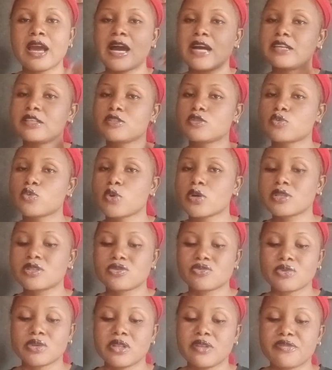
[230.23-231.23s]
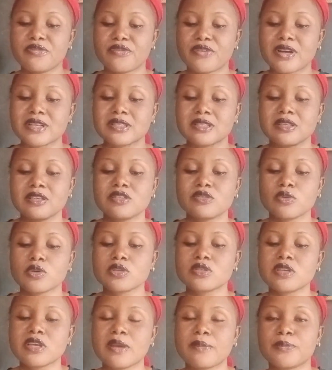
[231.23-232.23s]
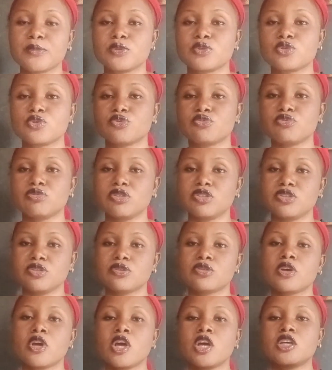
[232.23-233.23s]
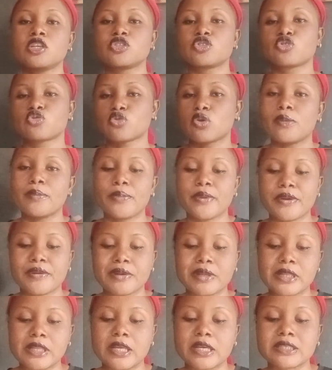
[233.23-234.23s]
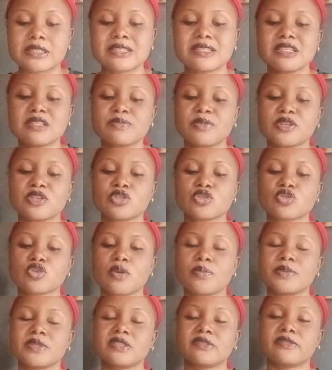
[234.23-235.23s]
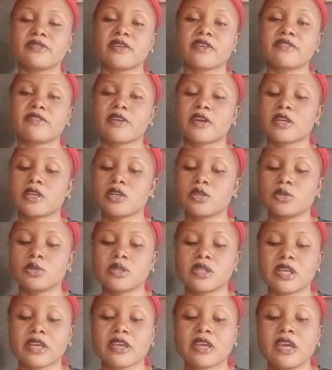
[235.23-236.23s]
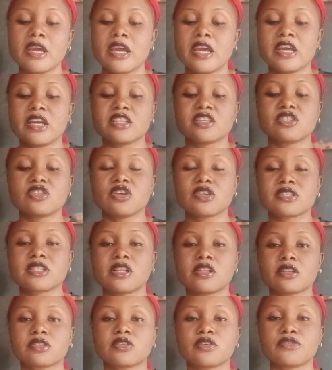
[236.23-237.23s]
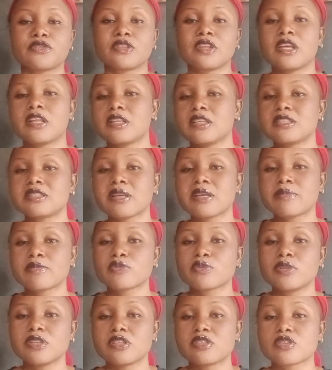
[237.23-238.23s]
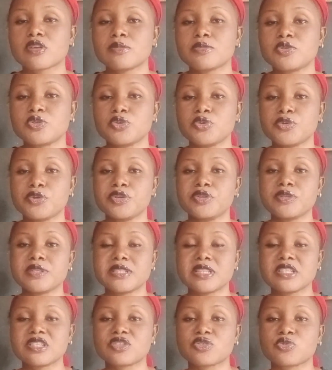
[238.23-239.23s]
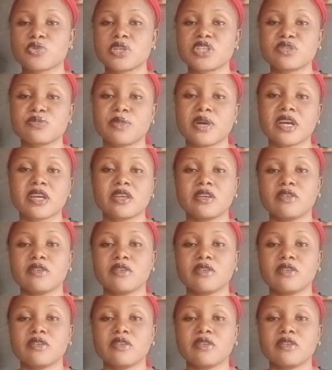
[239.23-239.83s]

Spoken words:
and it works really fast. It will also help you to reduce strawberry legs. This body scrub is very good. Like it does a lot of things. It helps when it comes to reducing stretch mark.